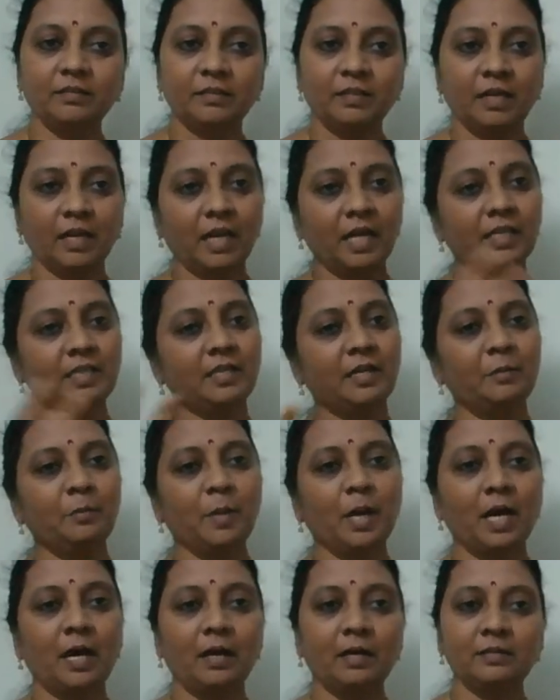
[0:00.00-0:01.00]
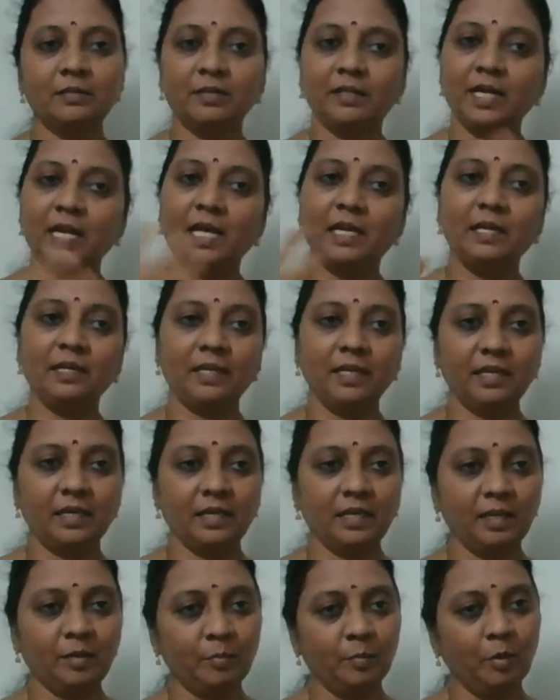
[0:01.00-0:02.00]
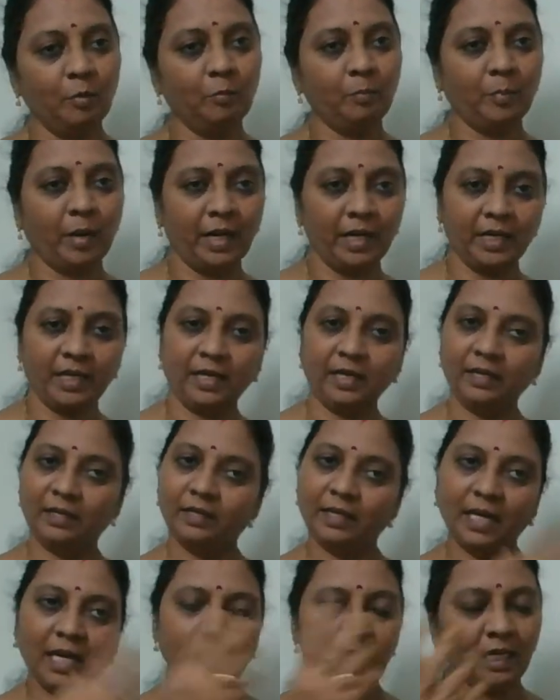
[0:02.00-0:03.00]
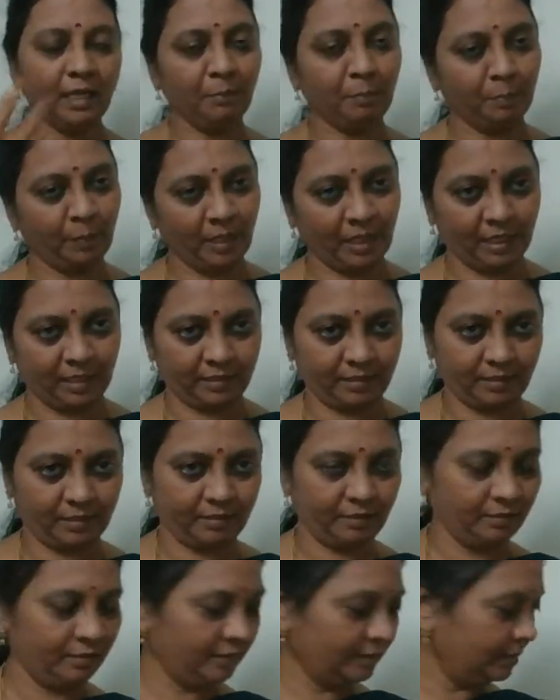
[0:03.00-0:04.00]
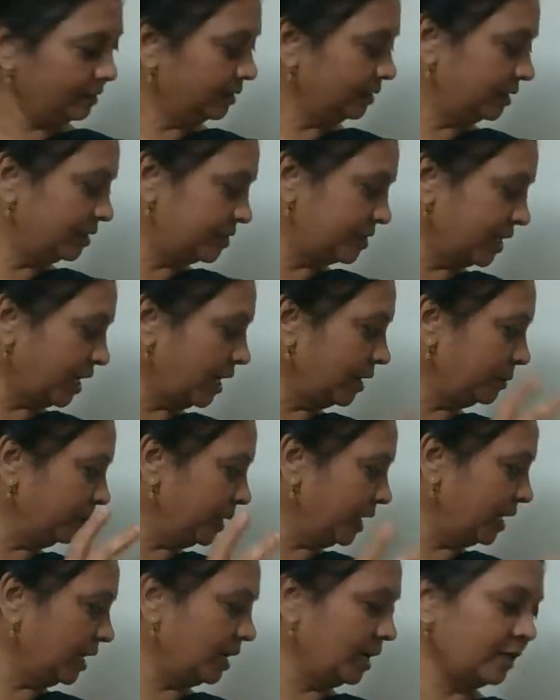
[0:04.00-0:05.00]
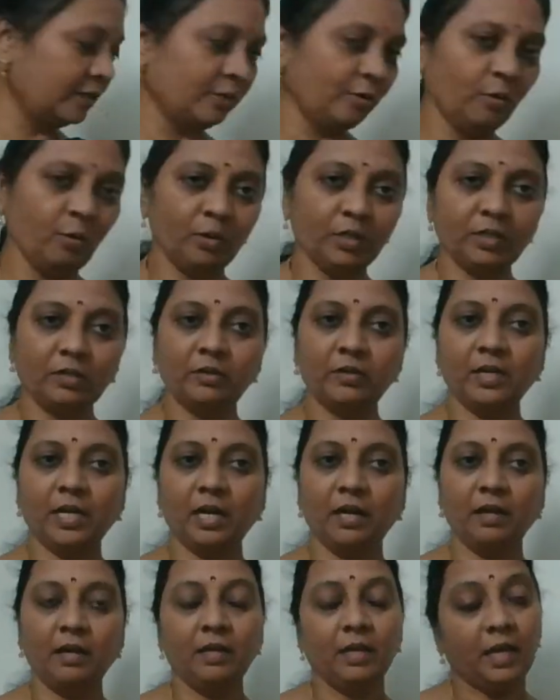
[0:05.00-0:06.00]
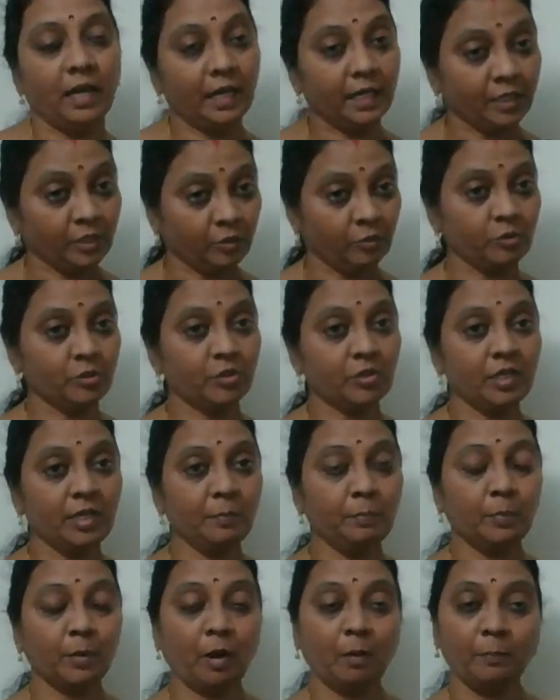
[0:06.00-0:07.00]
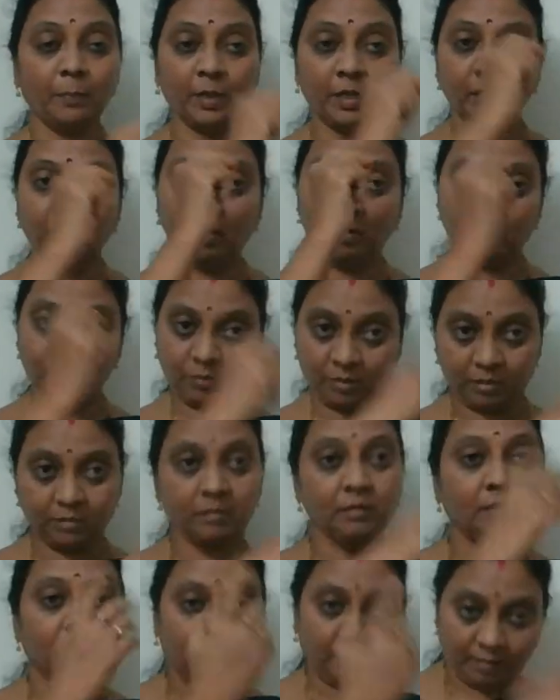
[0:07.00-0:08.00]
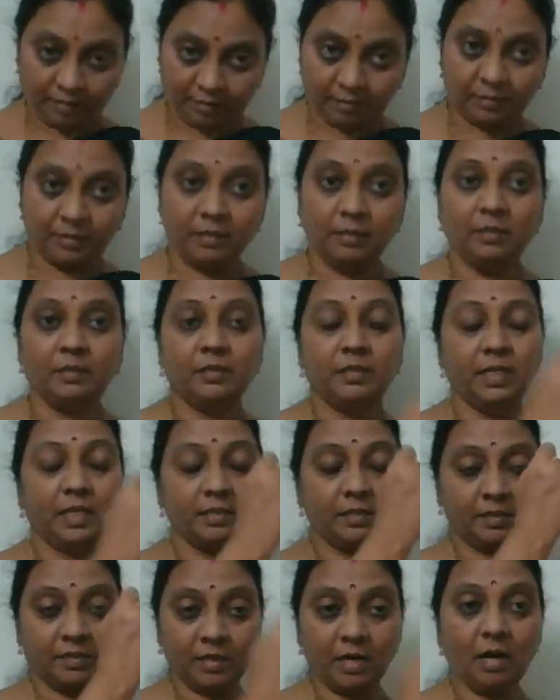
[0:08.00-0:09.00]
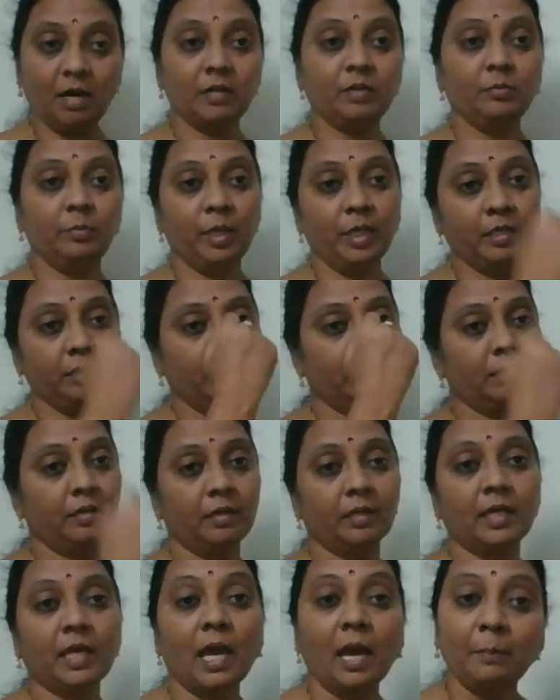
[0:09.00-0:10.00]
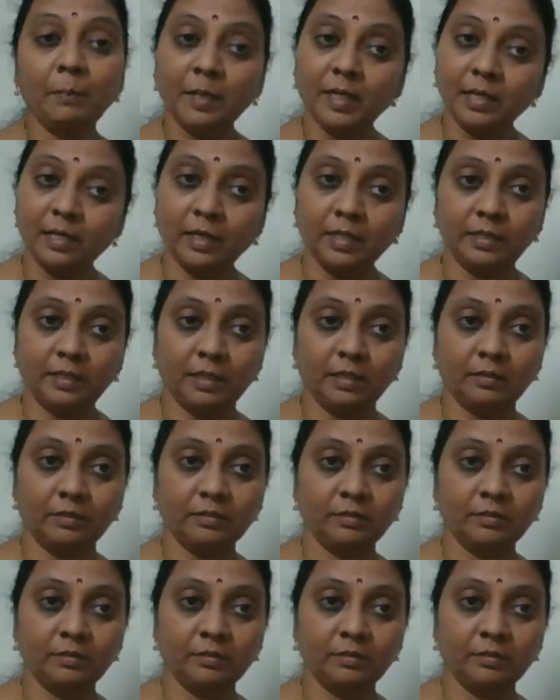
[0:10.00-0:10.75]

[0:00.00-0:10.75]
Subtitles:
Hyderabad, Delhi, Mumbai, any place. Charminar, Golconda, and usually proper nouns, they start with capital letter.